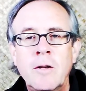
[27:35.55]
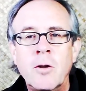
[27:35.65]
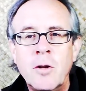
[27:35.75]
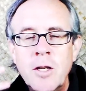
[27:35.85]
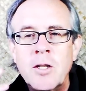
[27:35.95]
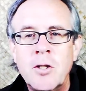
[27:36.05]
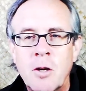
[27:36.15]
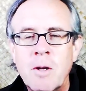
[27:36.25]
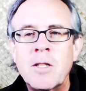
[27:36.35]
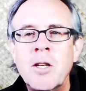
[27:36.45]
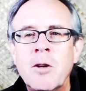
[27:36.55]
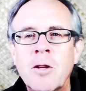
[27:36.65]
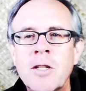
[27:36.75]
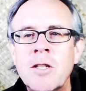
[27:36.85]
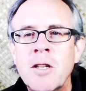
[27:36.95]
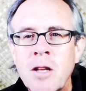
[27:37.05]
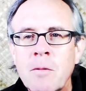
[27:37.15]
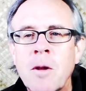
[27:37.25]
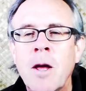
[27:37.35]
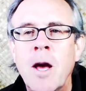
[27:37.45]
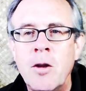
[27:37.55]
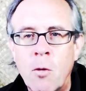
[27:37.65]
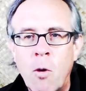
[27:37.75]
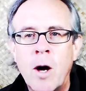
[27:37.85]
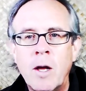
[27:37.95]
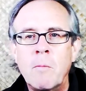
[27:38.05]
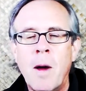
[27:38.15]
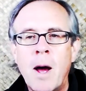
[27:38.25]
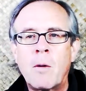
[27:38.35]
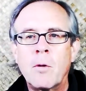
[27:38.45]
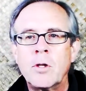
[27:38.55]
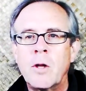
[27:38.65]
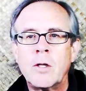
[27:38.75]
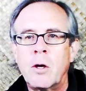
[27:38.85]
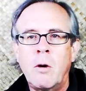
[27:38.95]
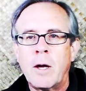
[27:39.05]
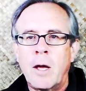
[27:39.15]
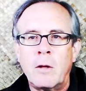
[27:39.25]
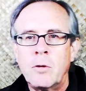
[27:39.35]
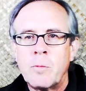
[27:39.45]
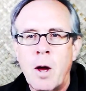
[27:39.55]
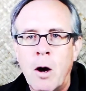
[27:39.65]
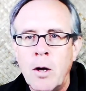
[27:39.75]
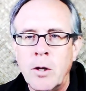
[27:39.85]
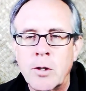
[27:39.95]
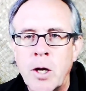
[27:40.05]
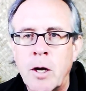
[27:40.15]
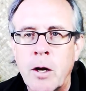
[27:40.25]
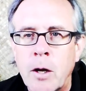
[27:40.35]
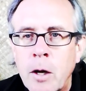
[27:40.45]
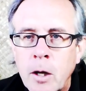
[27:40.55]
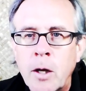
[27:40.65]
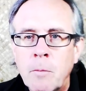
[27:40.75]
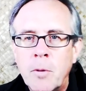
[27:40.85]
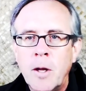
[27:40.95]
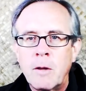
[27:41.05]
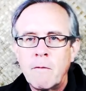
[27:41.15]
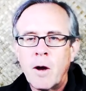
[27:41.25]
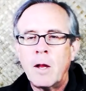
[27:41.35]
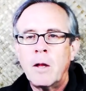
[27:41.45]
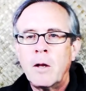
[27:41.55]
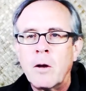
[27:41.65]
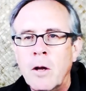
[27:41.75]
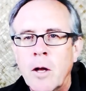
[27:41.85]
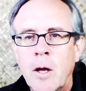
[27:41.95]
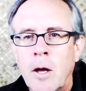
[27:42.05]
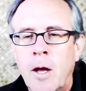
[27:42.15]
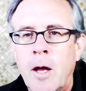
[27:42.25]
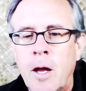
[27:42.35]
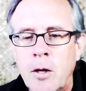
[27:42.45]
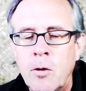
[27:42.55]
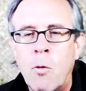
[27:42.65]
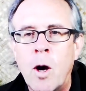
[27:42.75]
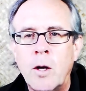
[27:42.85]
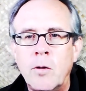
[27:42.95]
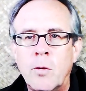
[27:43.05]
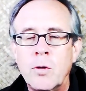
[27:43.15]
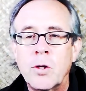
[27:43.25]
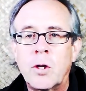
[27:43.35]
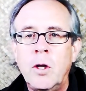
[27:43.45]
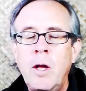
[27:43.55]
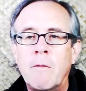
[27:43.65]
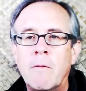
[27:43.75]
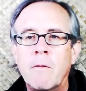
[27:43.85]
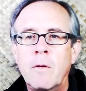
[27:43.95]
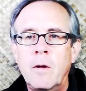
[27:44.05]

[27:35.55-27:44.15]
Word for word: as you're listening to, let's say you're listening to them and you're walking backwards, and they say, "Oh, I can't lose my audience. I gotta keep playing the violin here," and, and you're walking towards a cliff